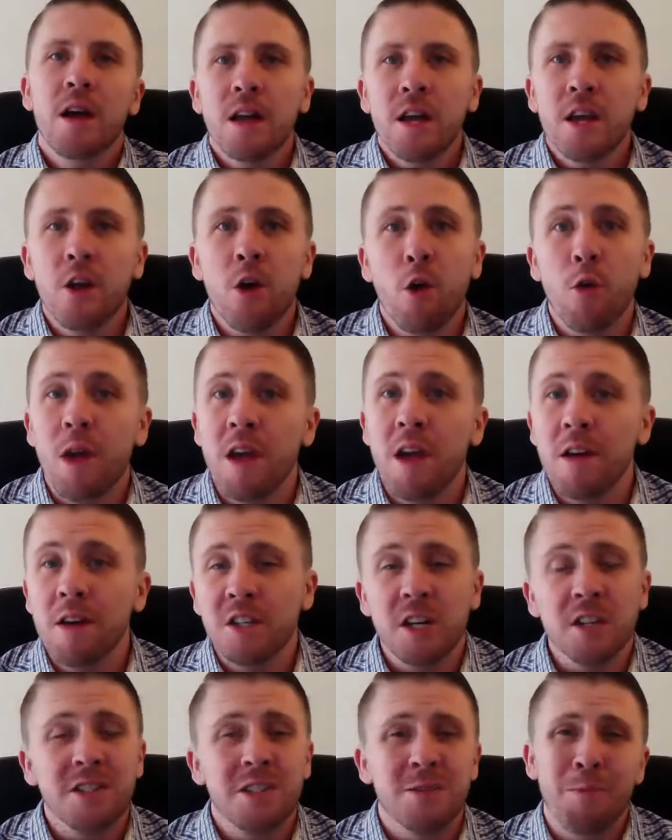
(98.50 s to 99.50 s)

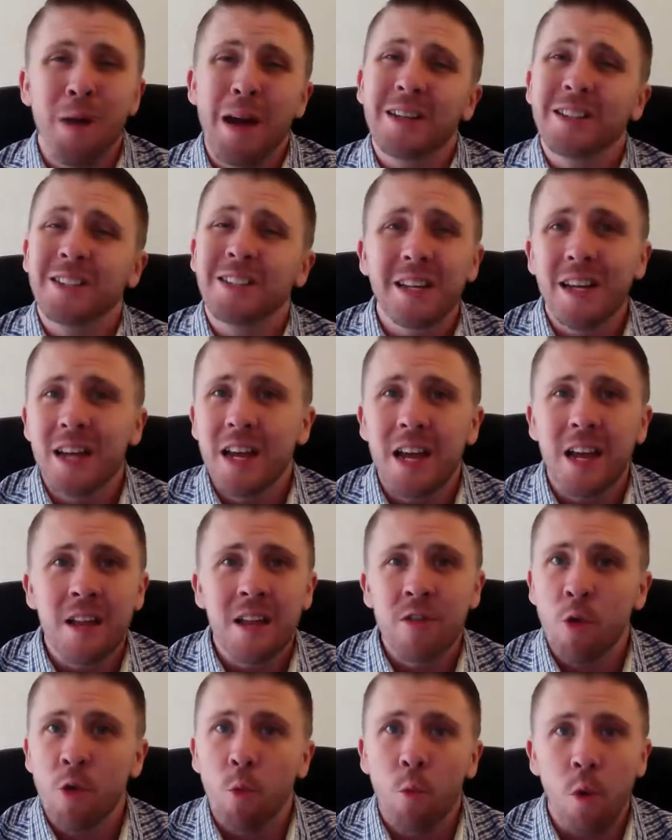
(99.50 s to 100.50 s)
especially in
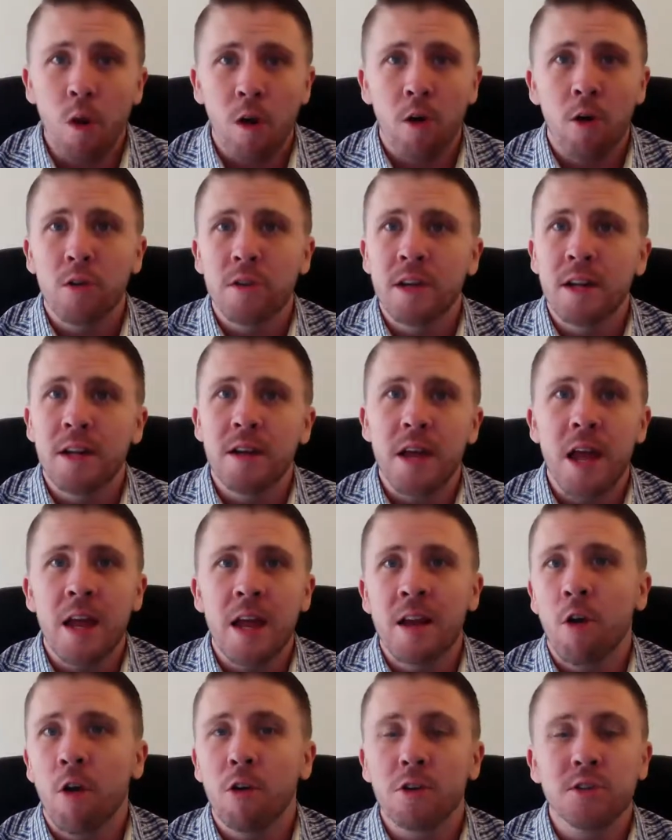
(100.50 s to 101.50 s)
the world and
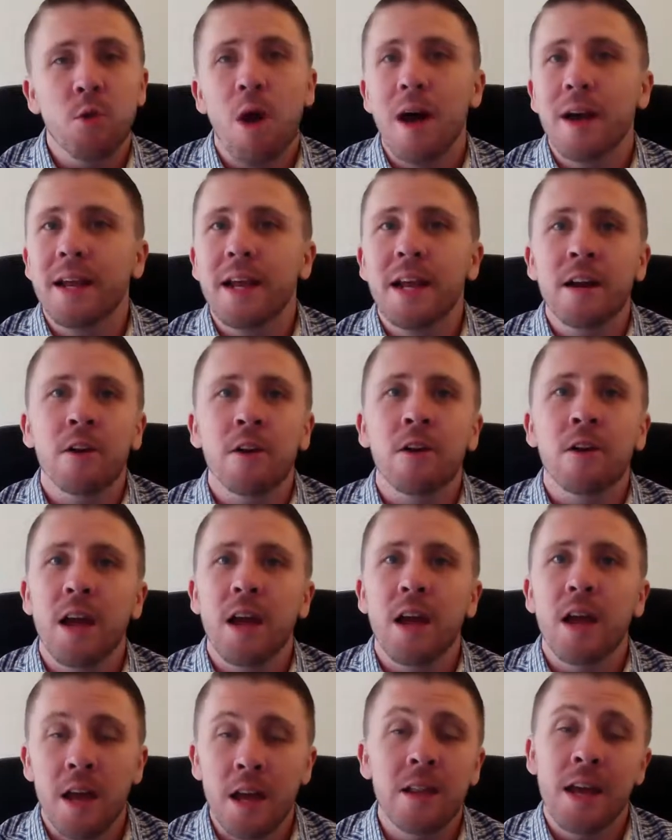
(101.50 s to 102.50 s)
also in
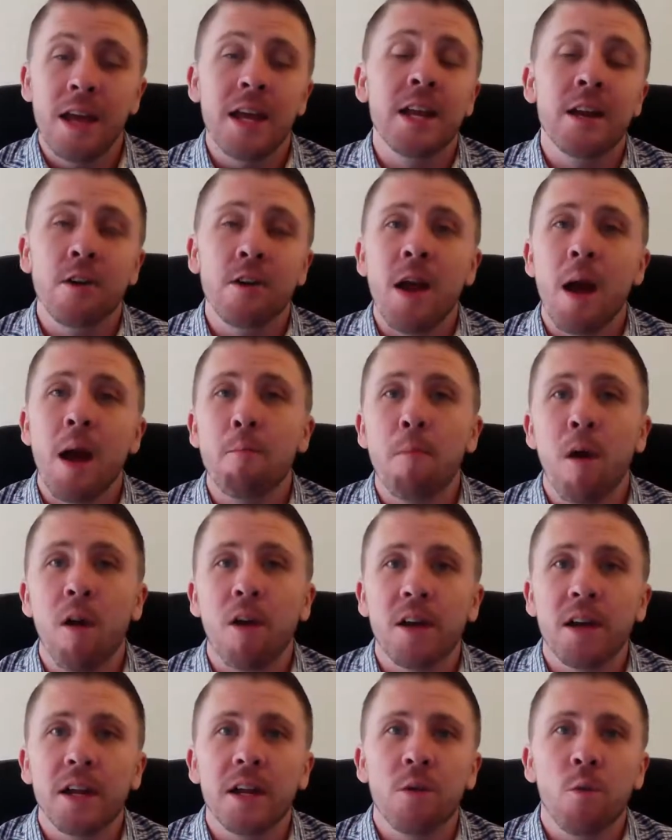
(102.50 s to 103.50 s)
the internet
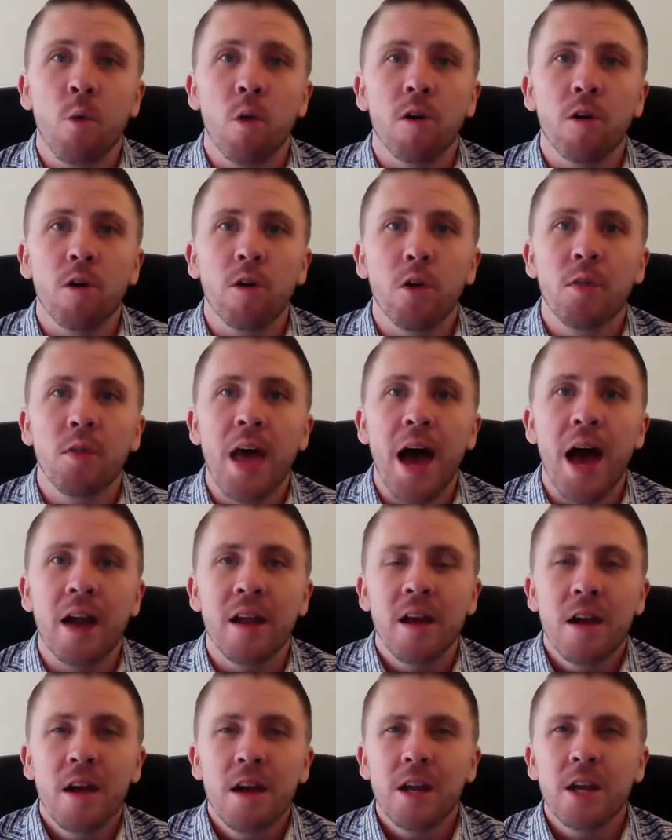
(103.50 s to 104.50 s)
marketing world, that
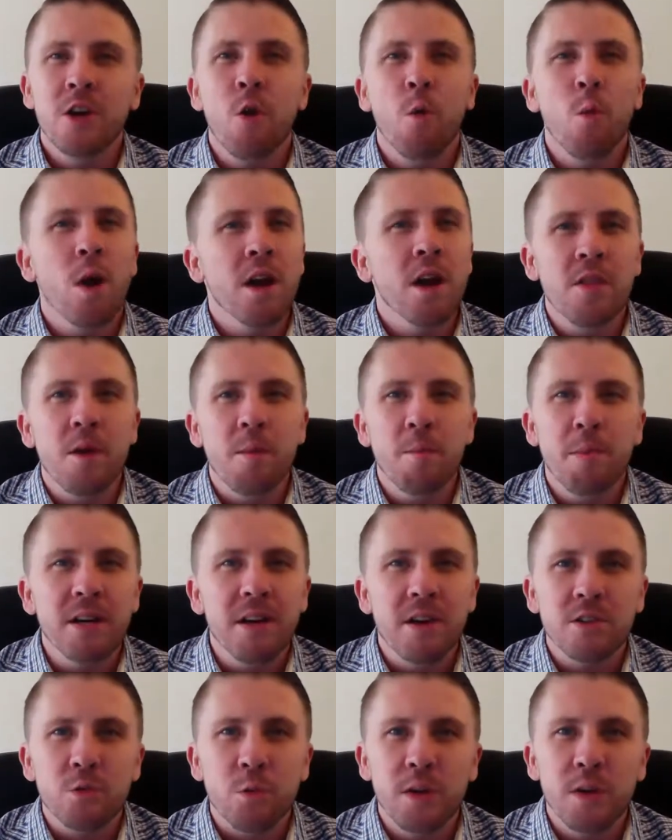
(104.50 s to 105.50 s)
one of the
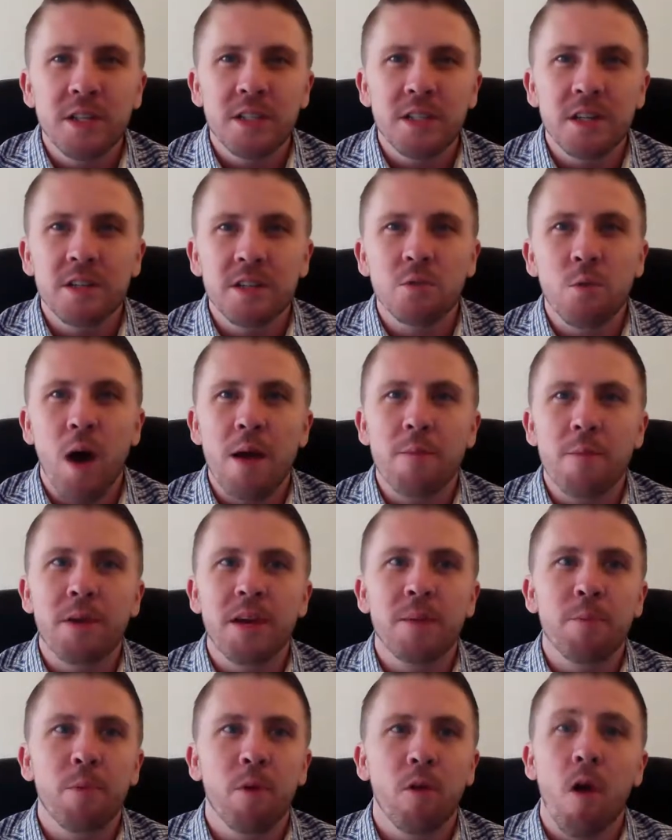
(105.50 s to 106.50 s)
biggest reasons why
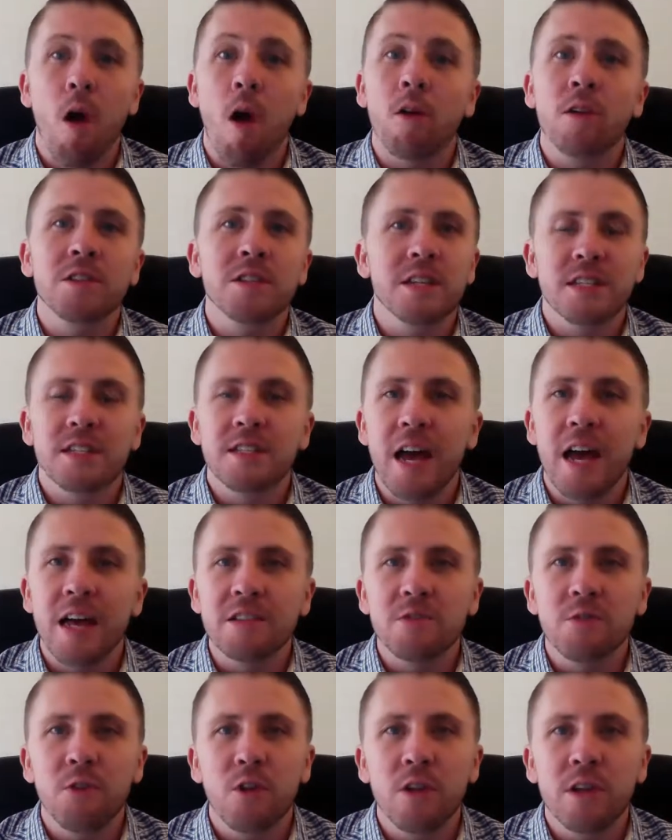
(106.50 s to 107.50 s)
people aren't
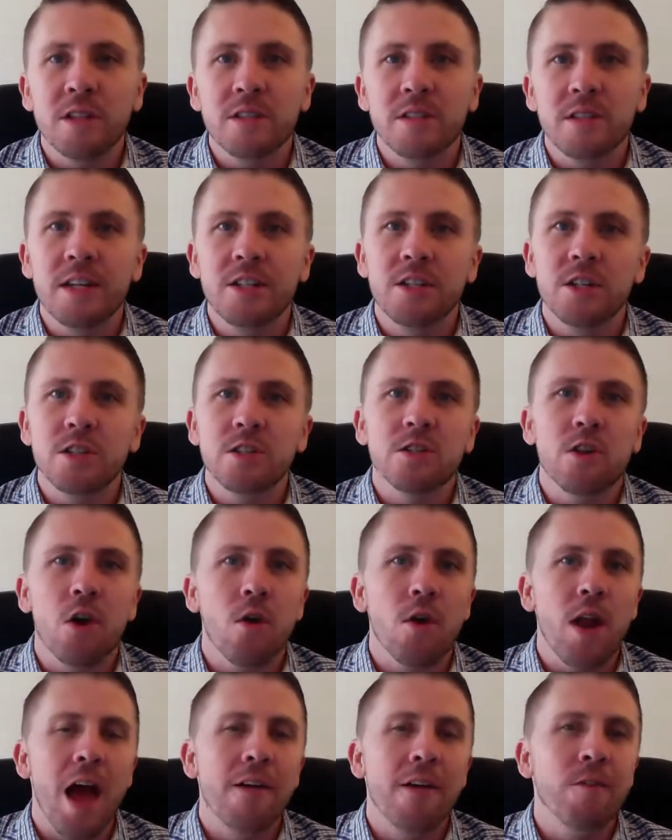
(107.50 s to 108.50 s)
successful is they just don't
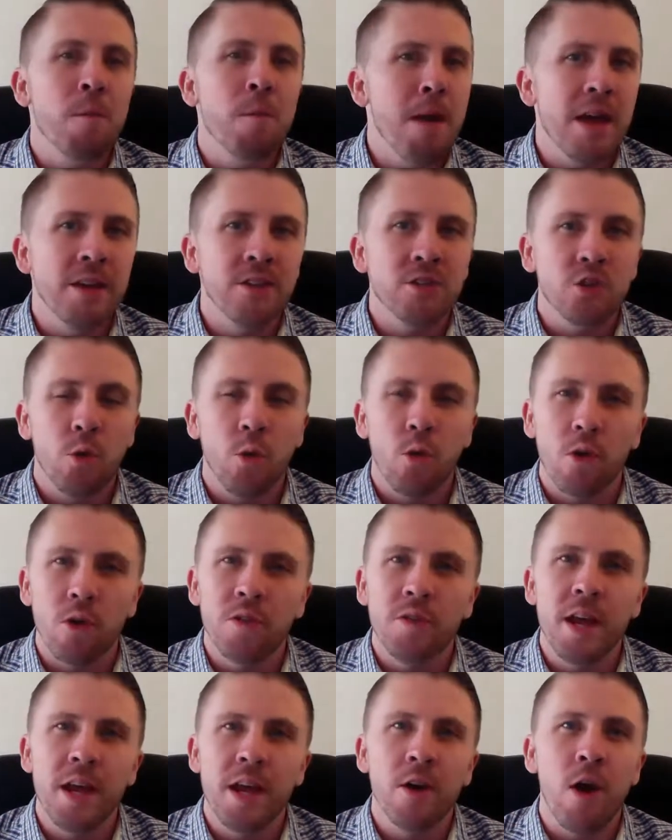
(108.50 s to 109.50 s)
have a mentor and
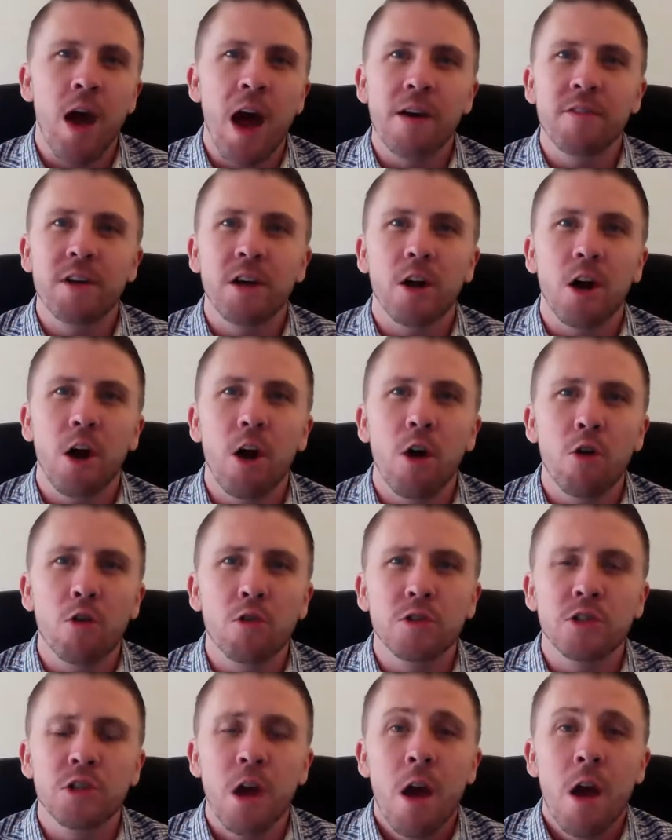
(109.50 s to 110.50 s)
they don't have a
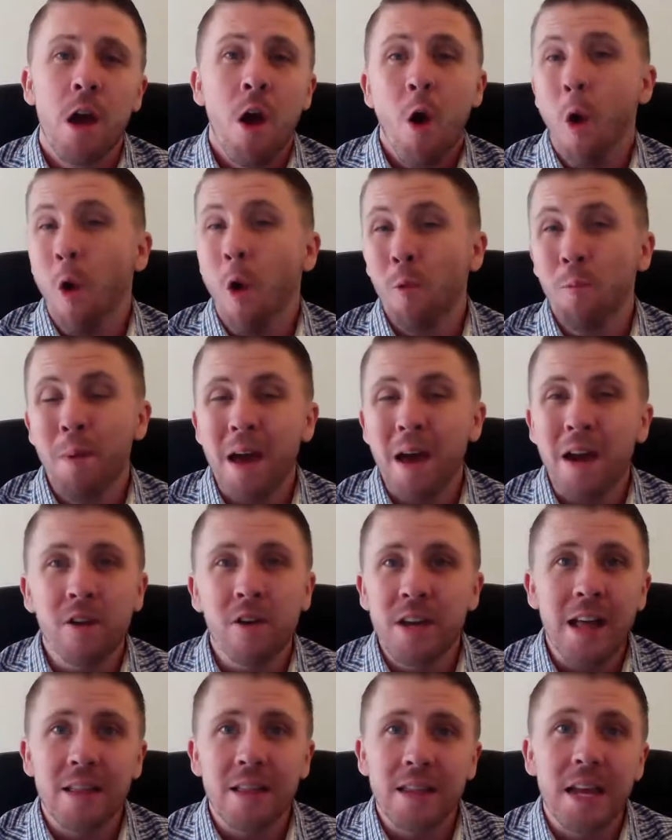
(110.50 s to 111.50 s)
coach, or better
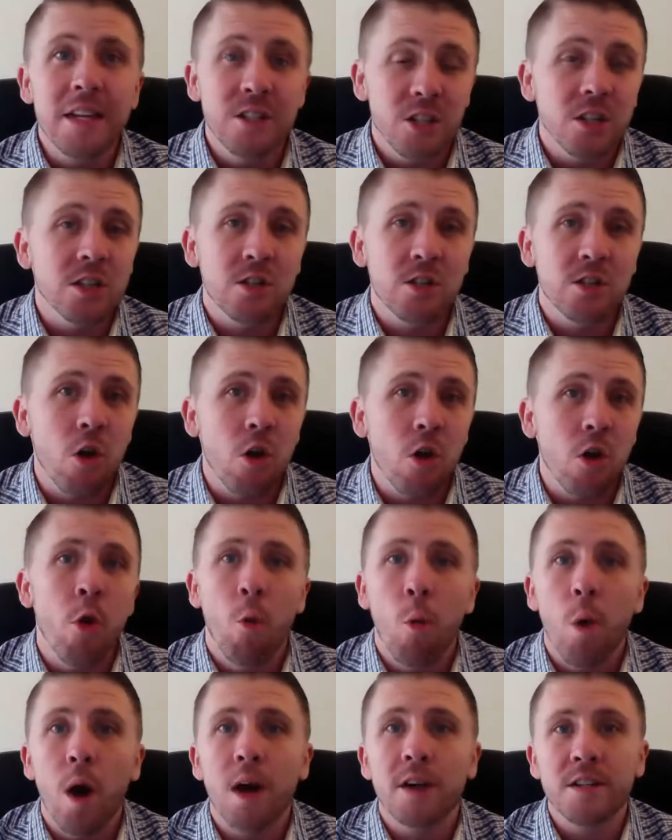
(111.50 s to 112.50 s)
yet, they just don't
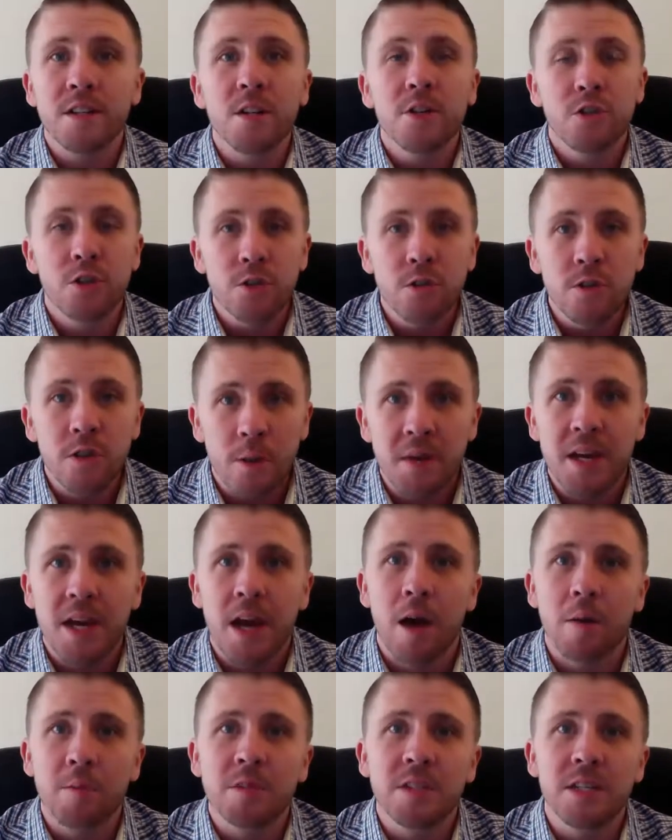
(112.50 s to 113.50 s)
know what to do to
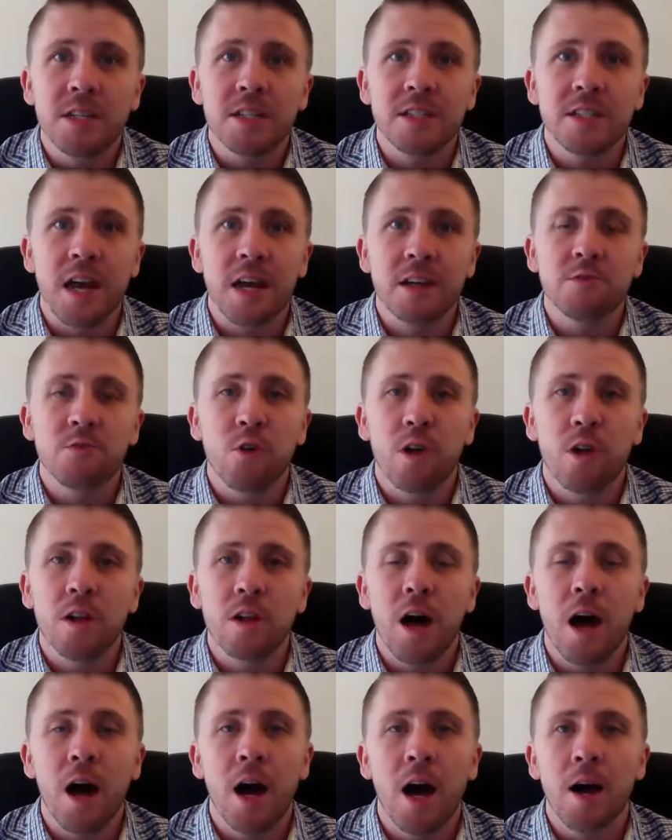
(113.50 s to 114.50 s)
become
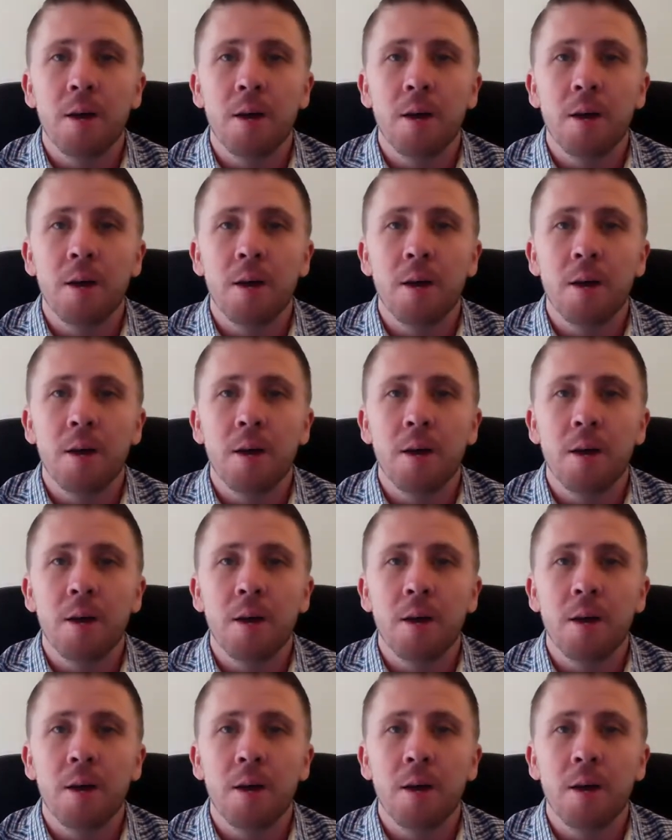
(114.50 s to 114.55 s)
successful.